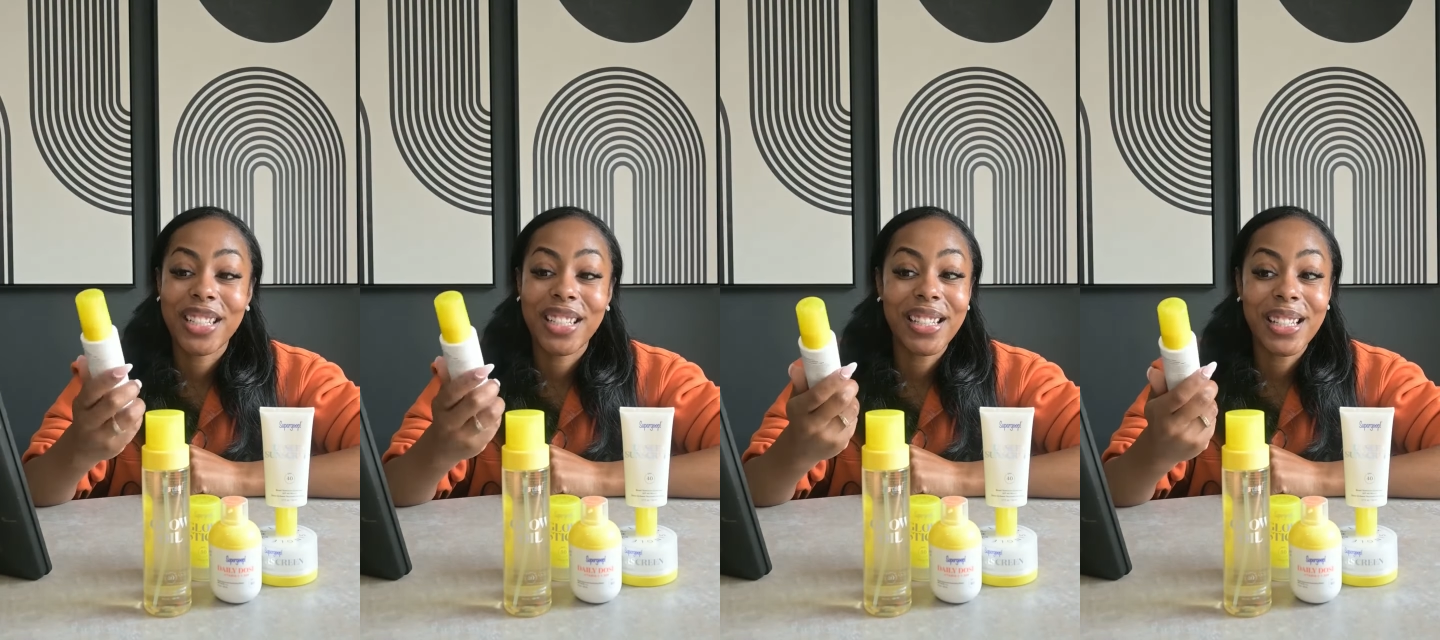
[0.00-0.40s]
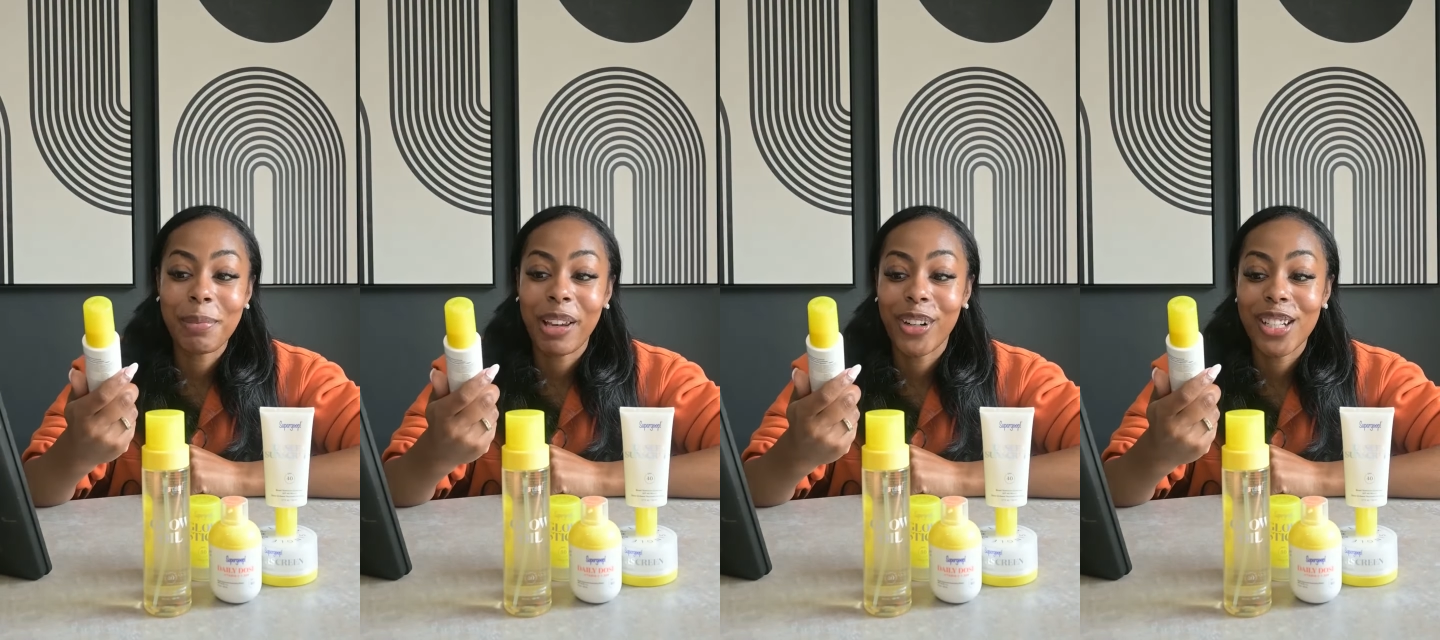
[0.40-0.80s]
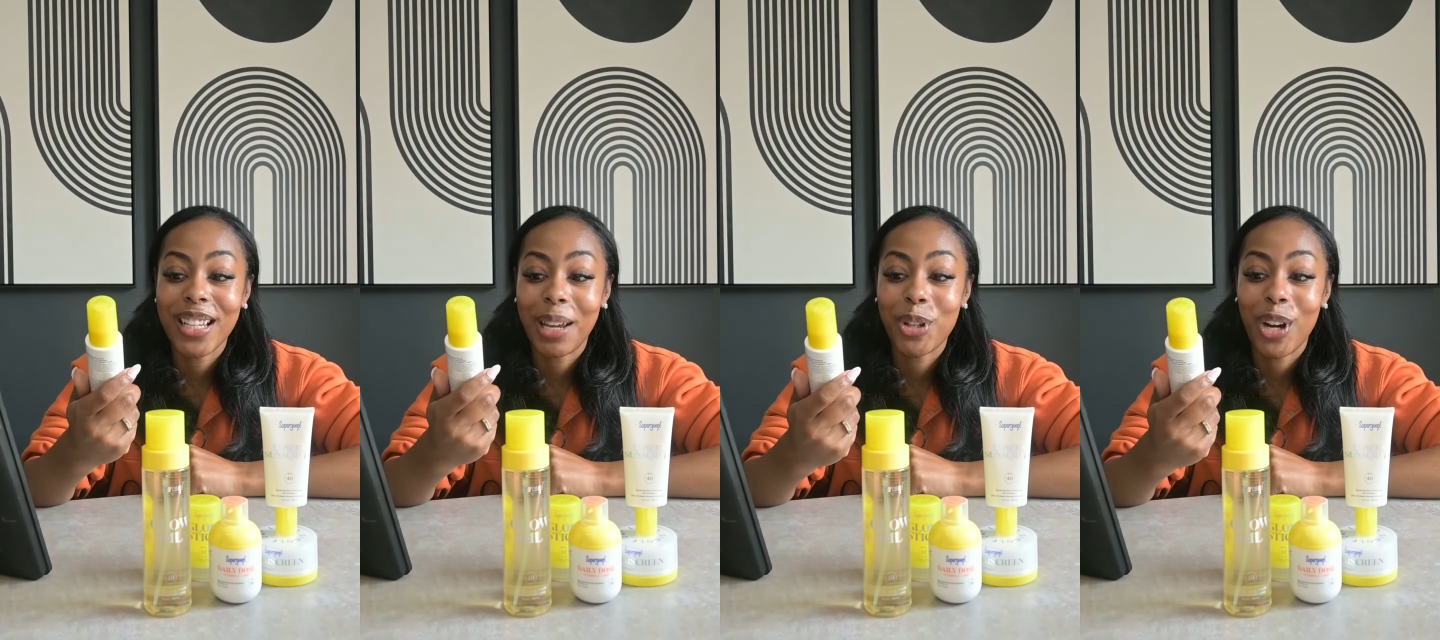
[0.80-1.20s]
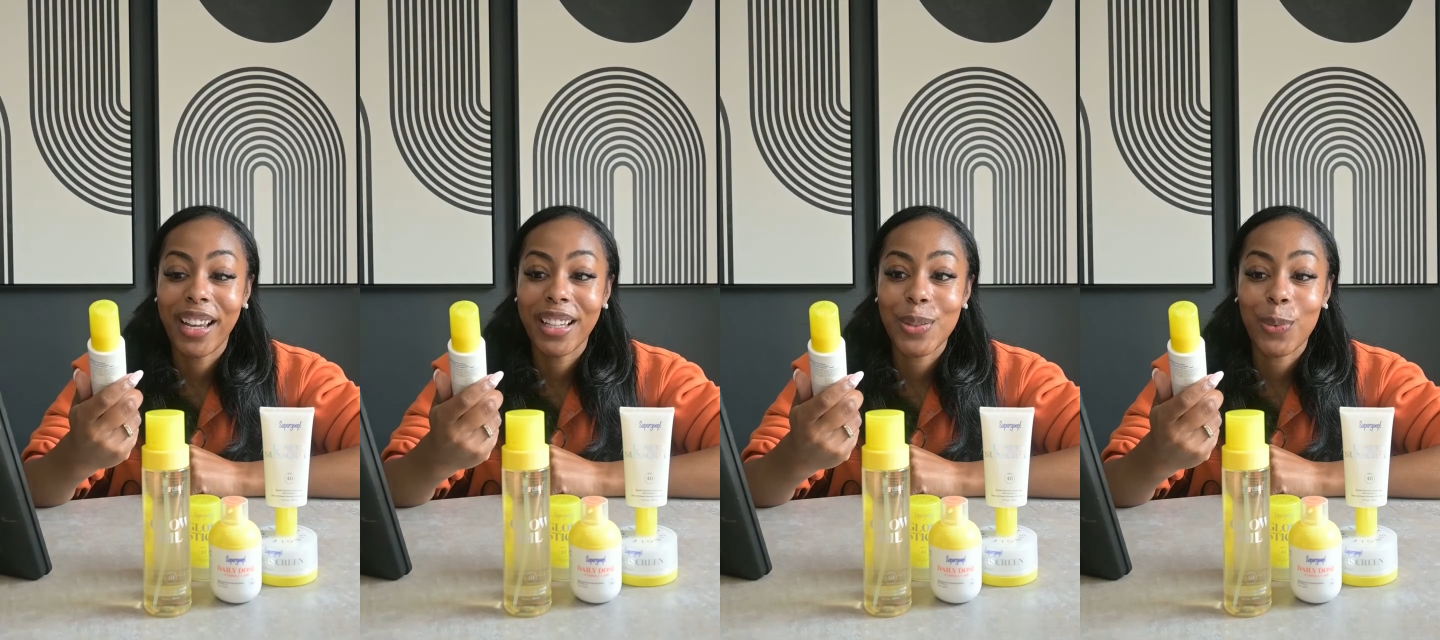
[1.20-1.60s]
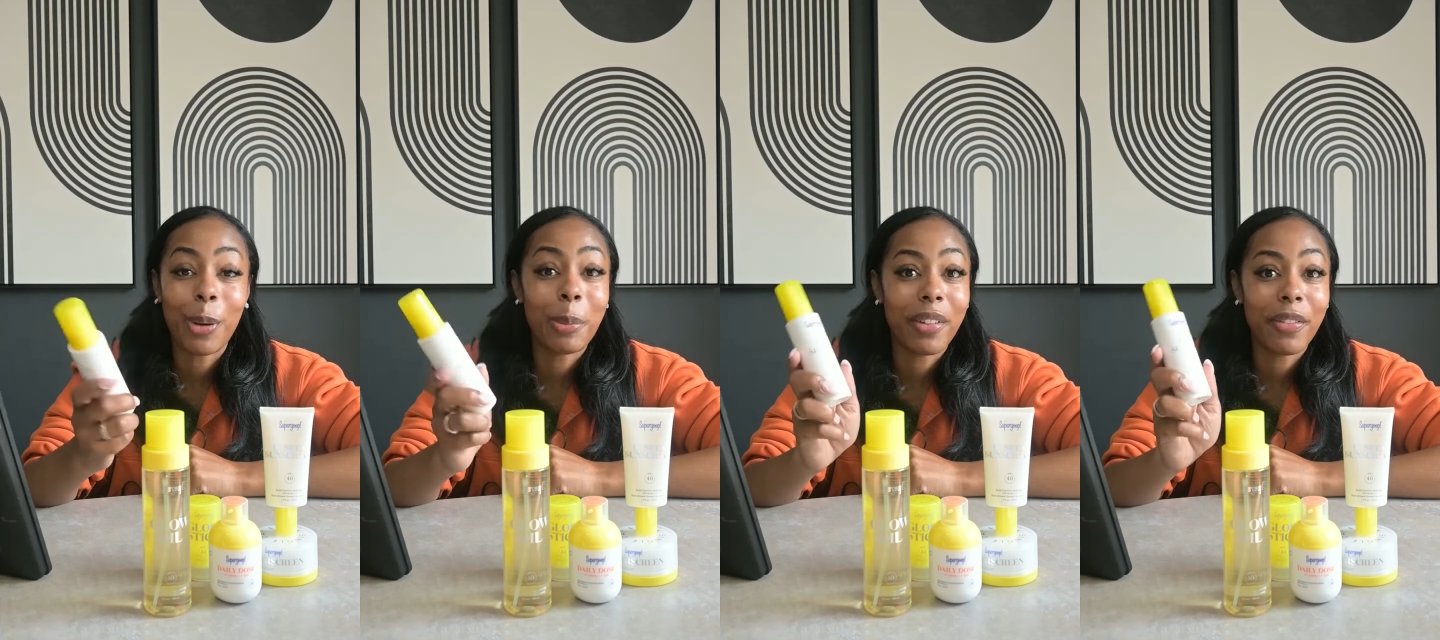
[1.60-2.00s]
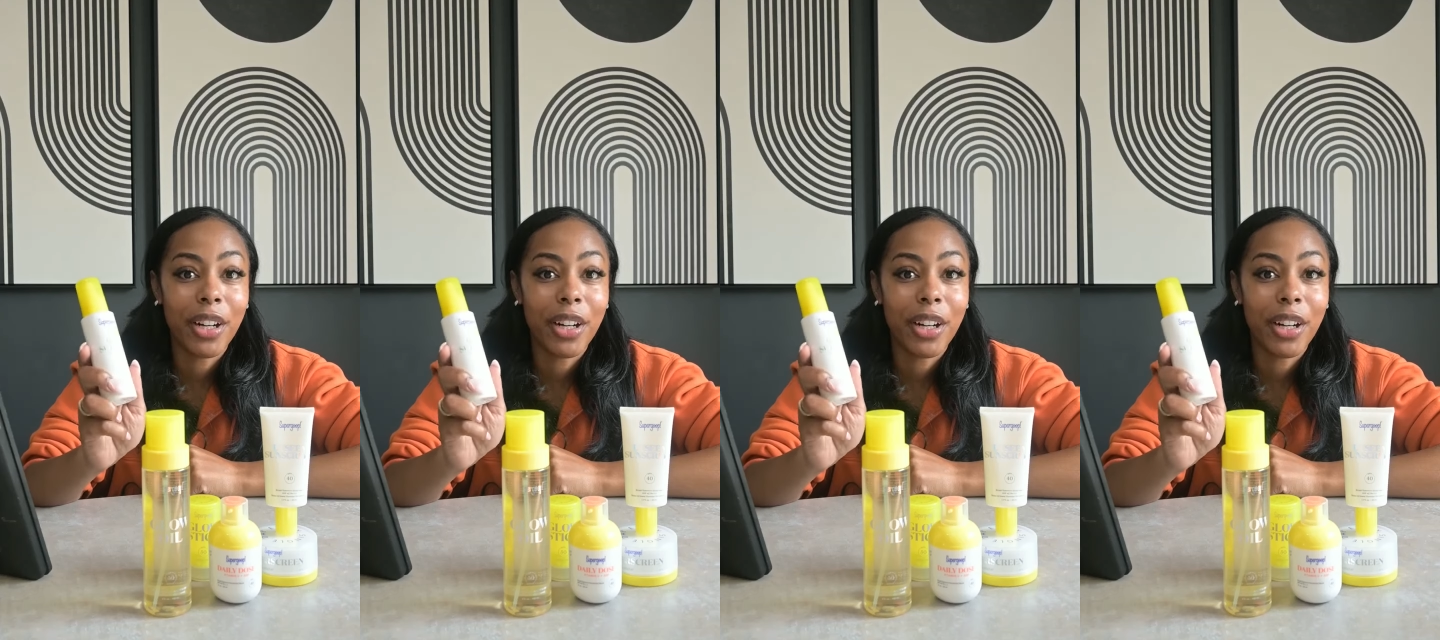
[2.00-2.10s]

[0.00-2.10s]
which this is my first time trying as well,